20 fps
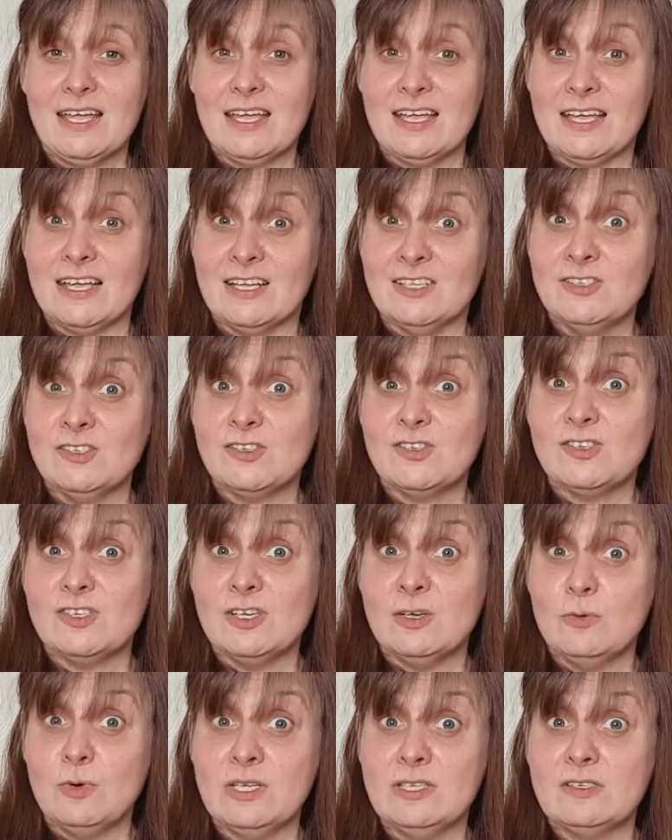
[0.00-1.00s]
Yeah.
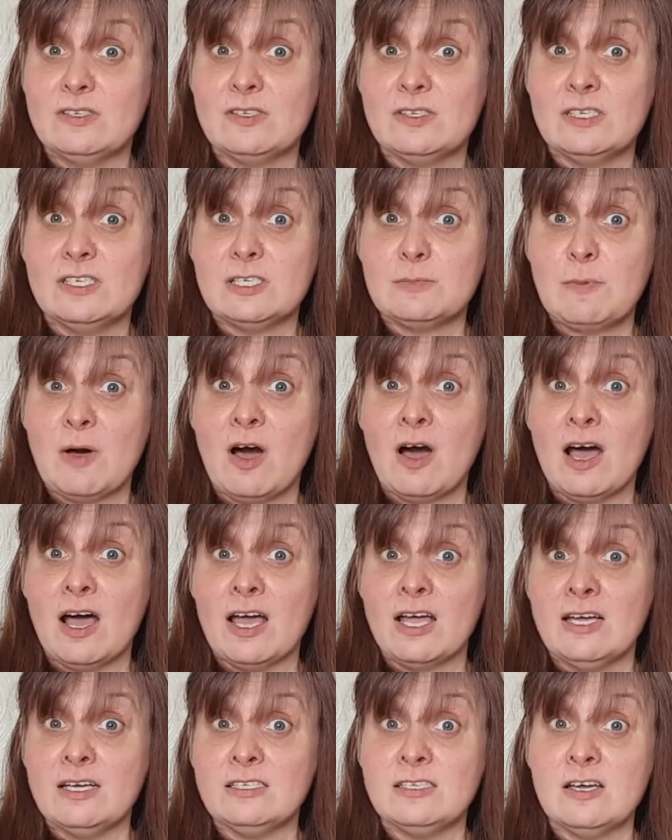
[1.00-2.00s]
Incy Wincy
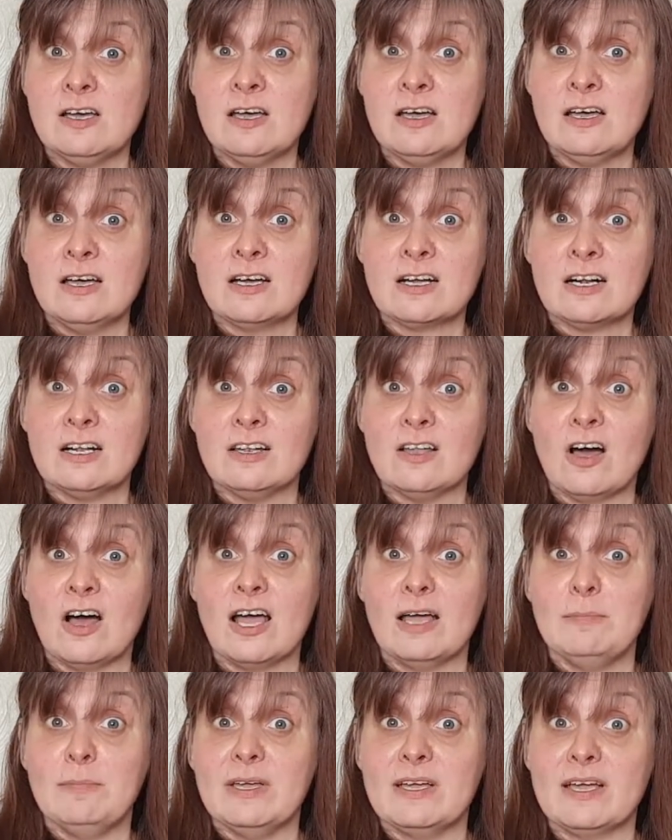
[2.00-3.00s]
Spider
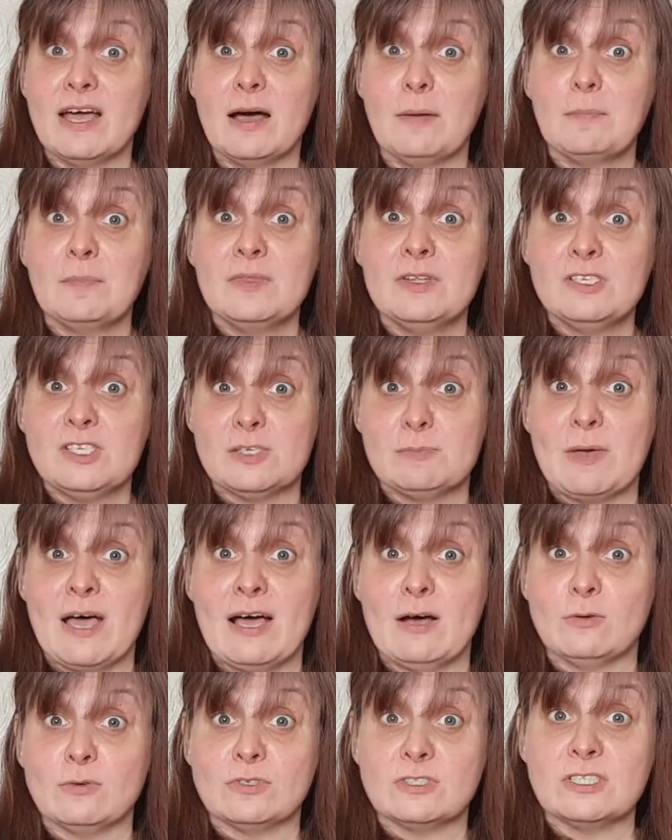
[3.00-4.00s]
climbing up the
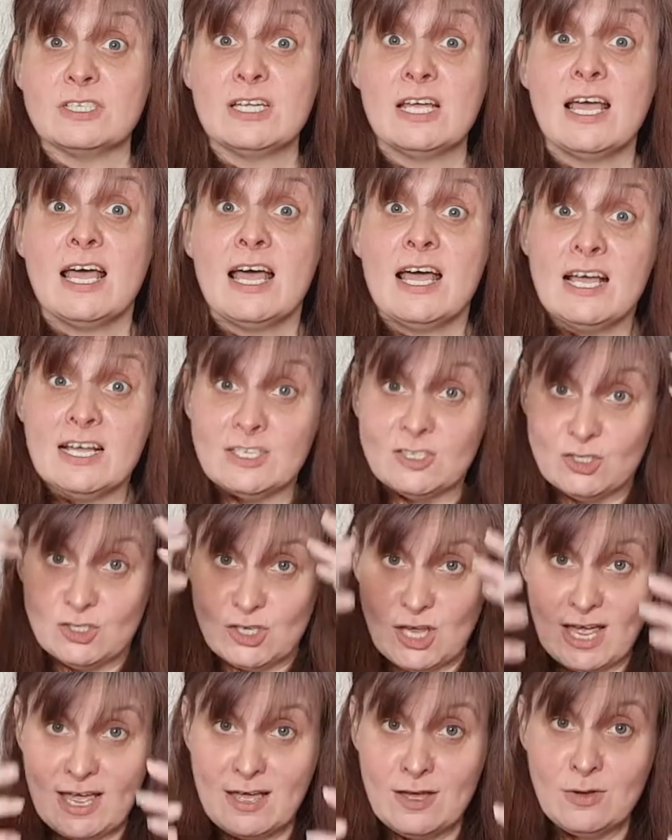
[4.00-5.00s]
spout
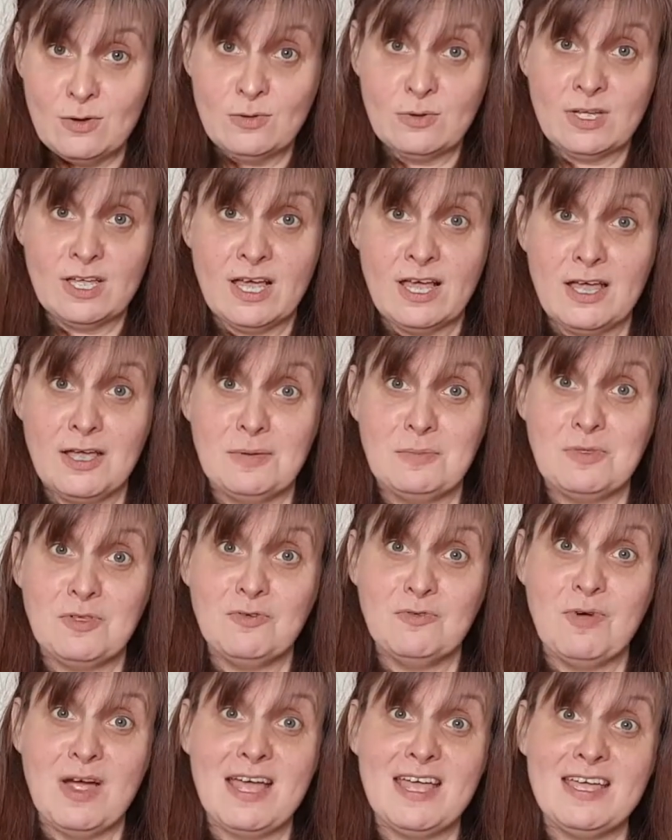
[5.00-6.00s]
down came the
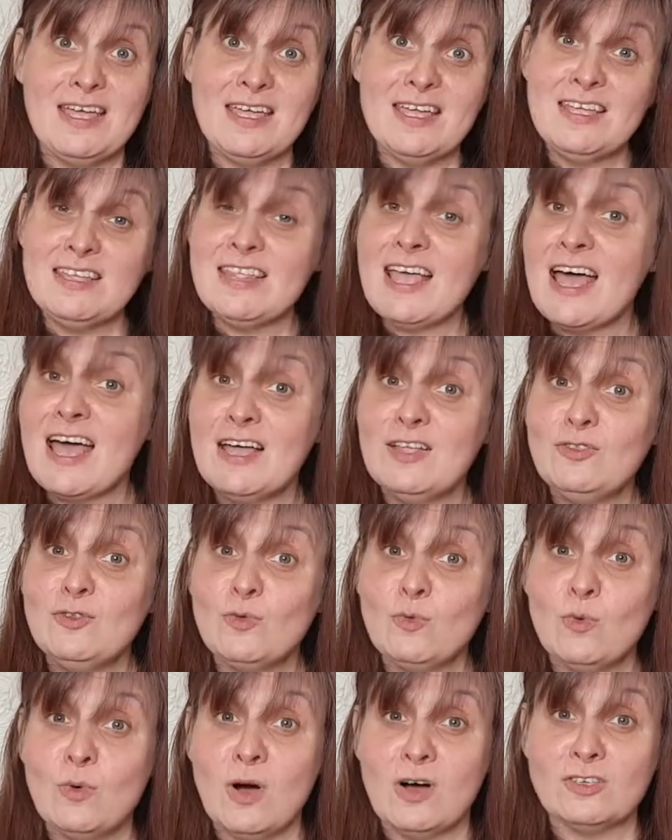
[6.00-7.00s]
rain
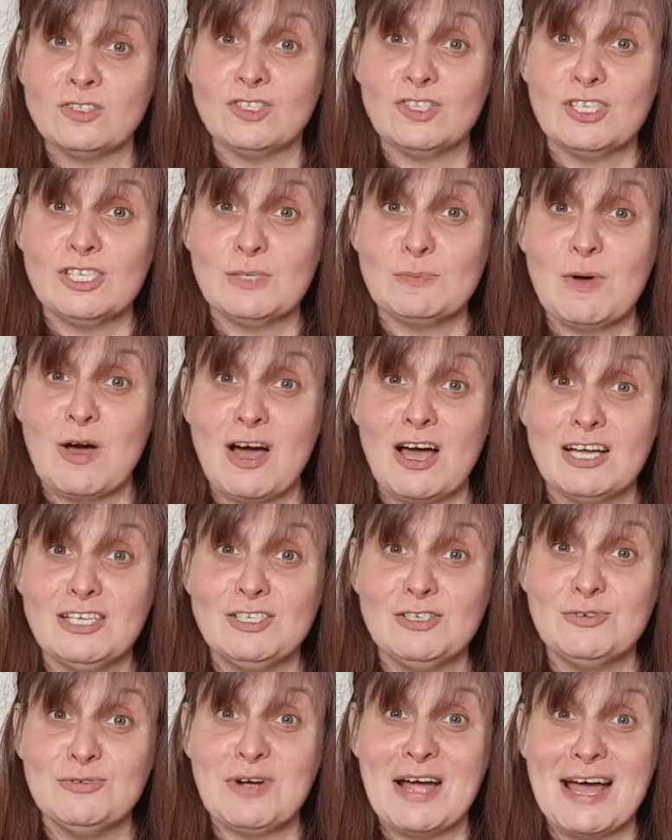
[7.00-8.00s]
and washed the
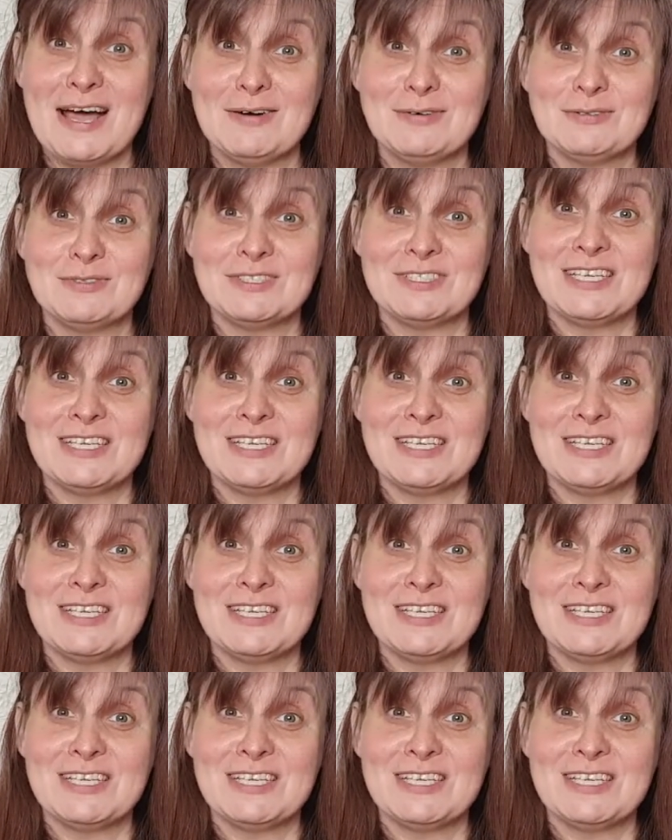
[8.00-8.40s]
spider out.